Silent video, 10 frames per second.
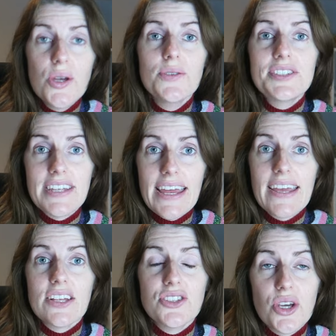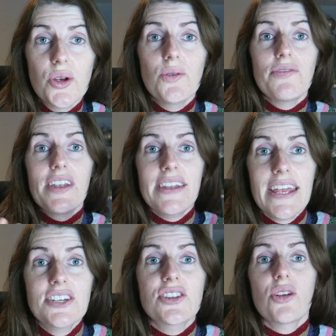you stick to the
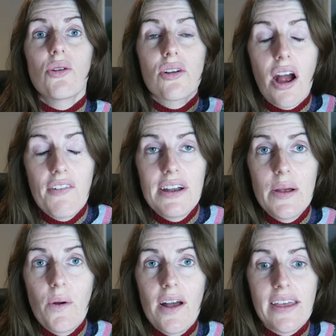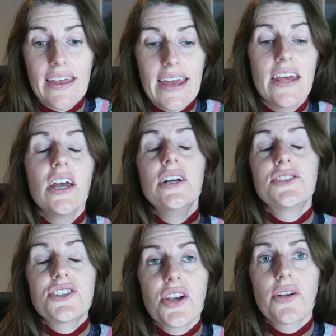niche that you're currently working in
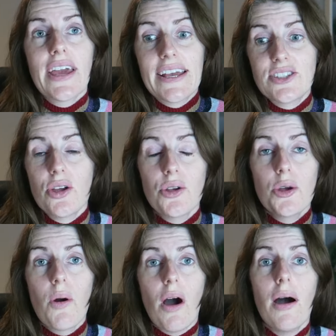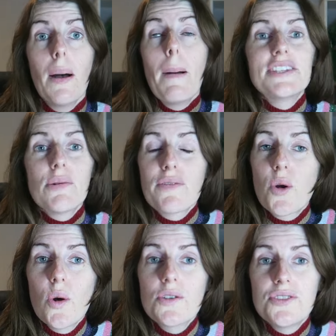to showcase who you are. So of
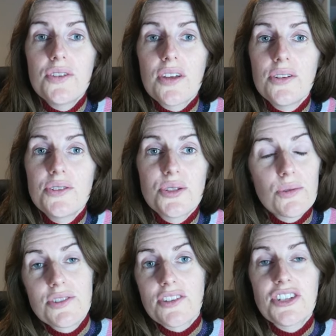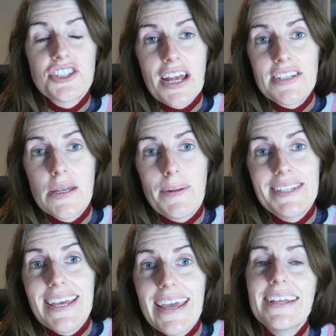course you can use tools such as
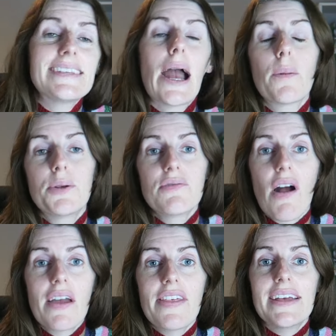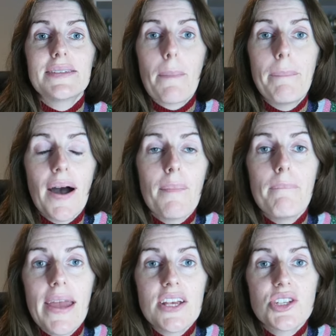ChatGPT to help you write this,
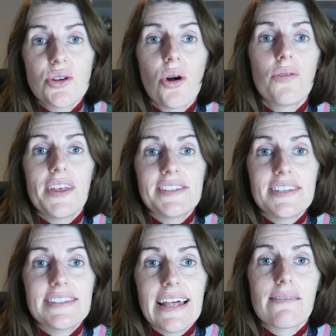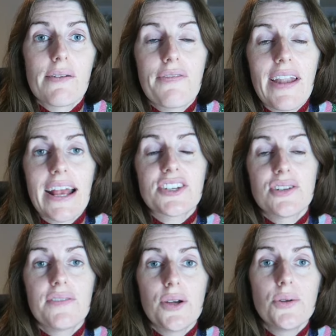but make sure this is still a
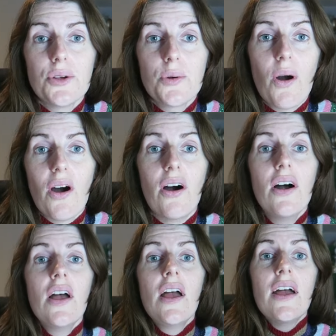reflection of who you are.